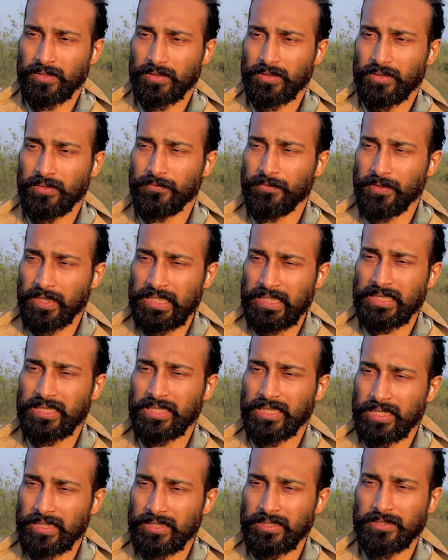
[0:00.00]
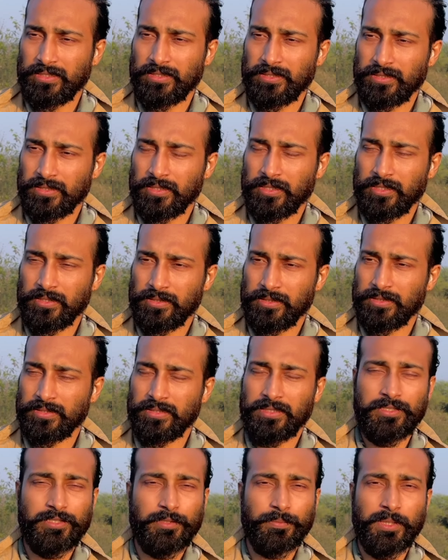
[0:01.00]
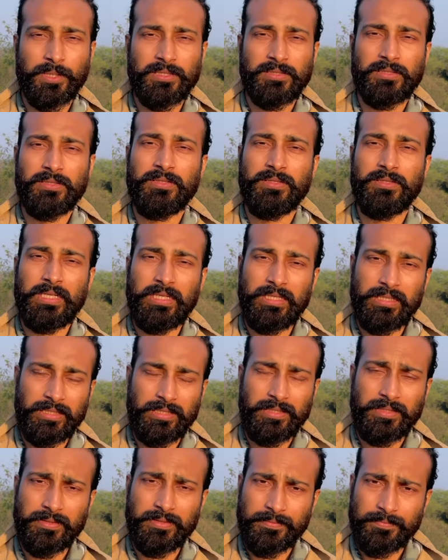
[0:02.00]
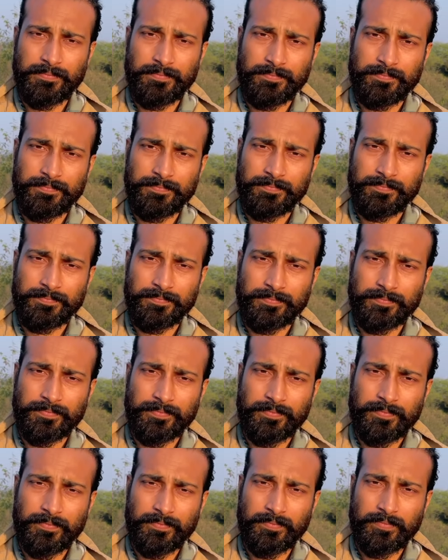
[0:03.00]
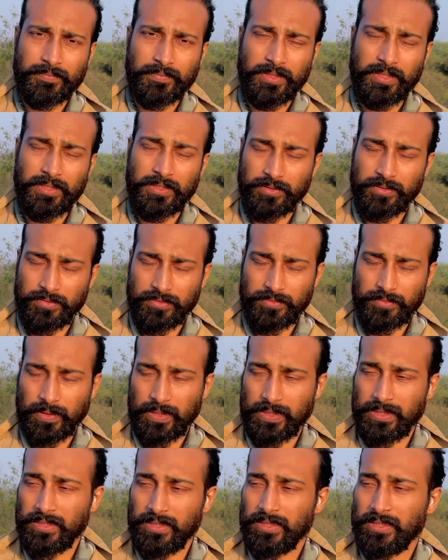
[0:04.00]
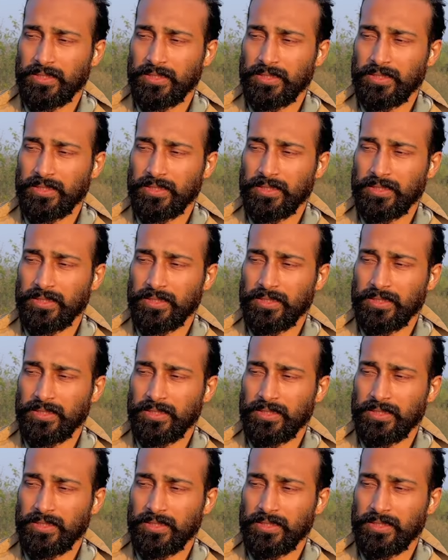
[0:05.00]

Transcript: the very things this system has created in a good way,